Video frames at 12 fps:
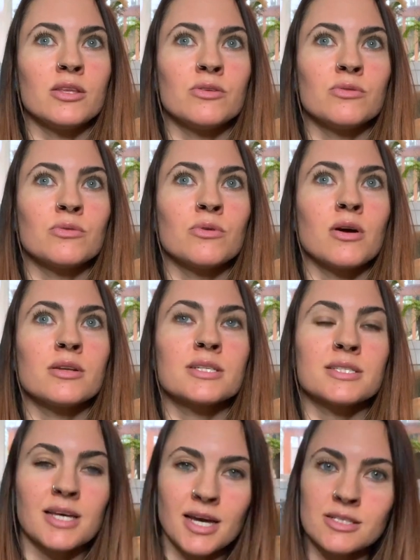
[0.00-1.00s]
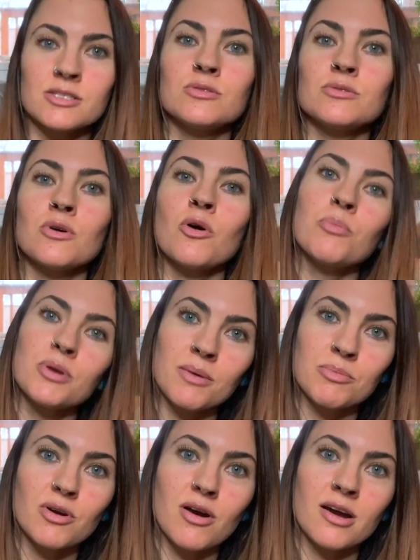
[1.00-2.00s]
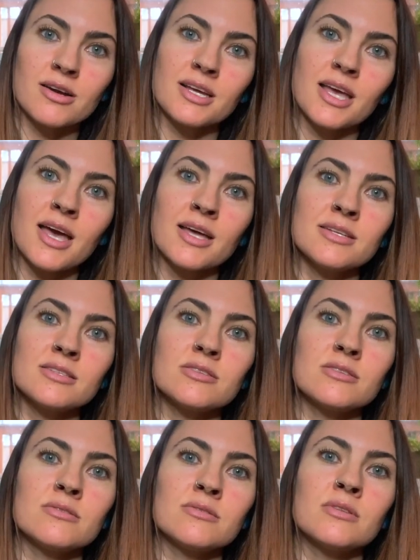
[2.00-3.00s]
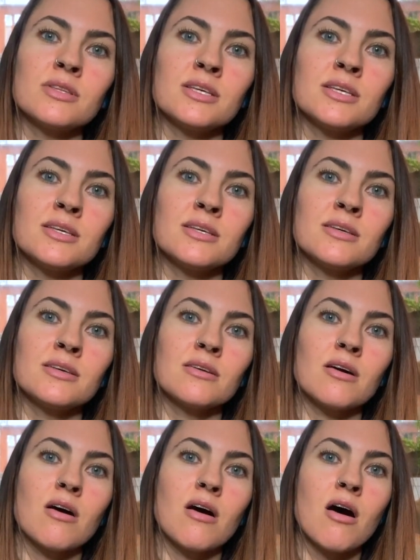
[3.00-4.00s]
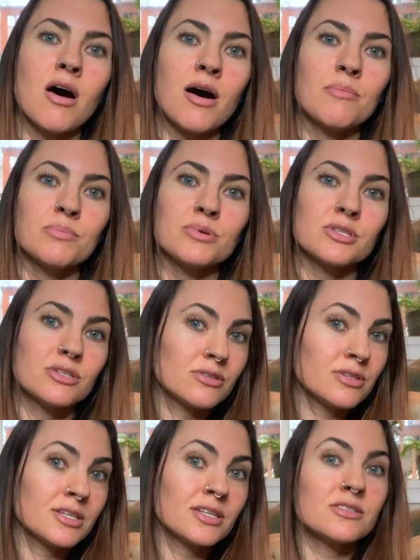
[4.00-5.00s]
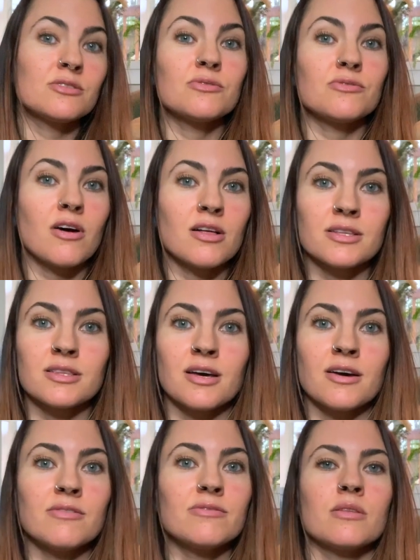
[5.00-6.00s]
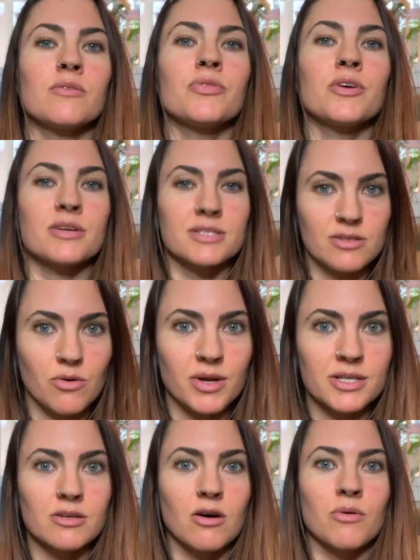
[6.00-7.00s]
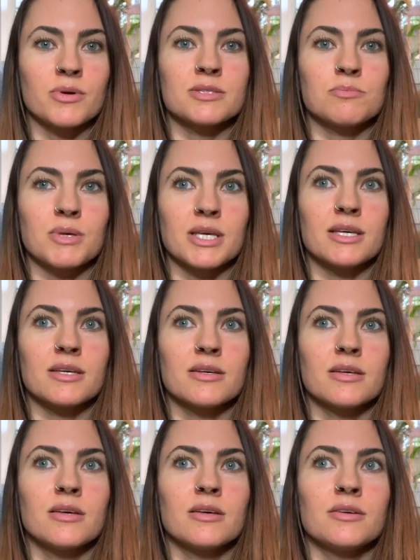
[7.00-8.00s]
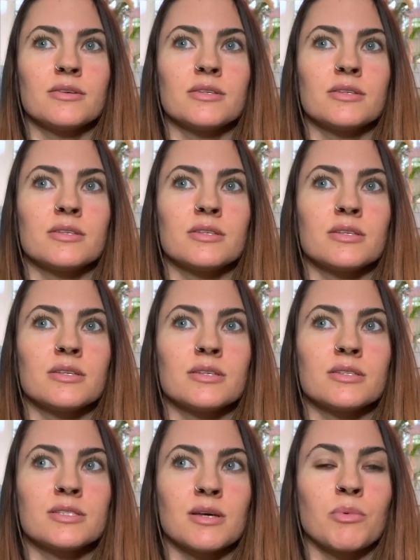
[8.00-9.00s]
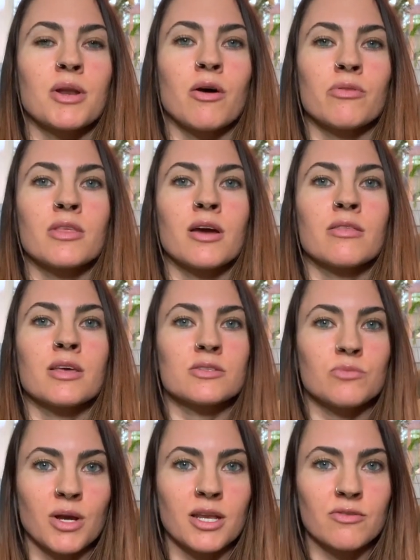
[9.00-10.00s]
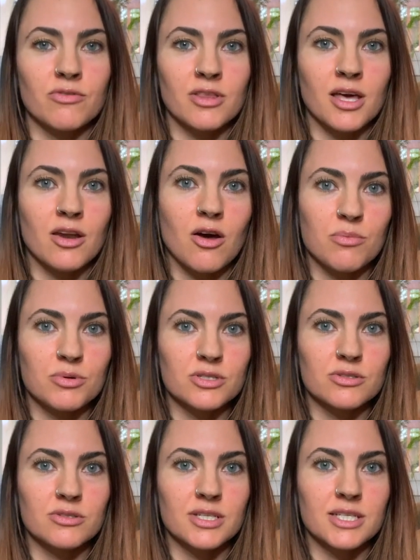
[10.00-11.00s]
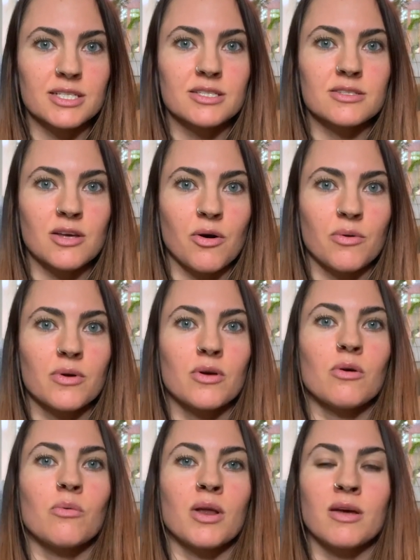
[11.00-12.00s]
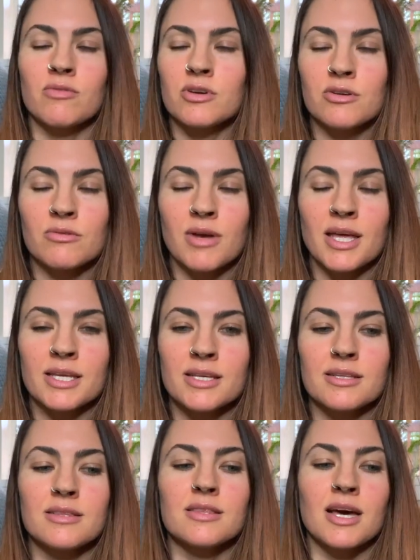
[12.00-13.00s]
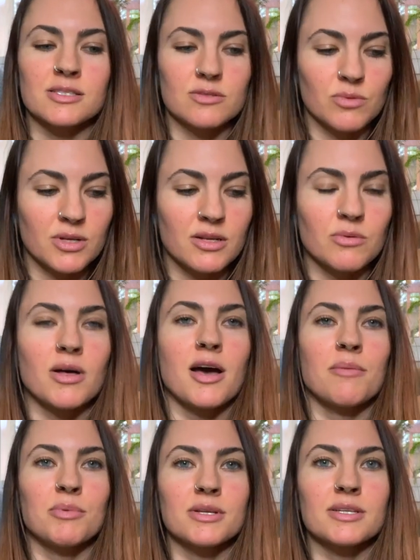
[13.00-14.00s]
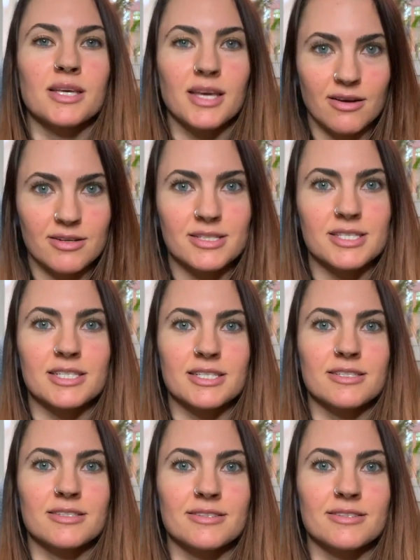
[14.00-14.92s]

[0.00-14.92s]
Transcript: you decide to open up your heart again to the opportunity to fall in love, there's going to always be someone out there that's waiting for that opportunity. So whenever you're ready, that's when it will happen, guaranteed.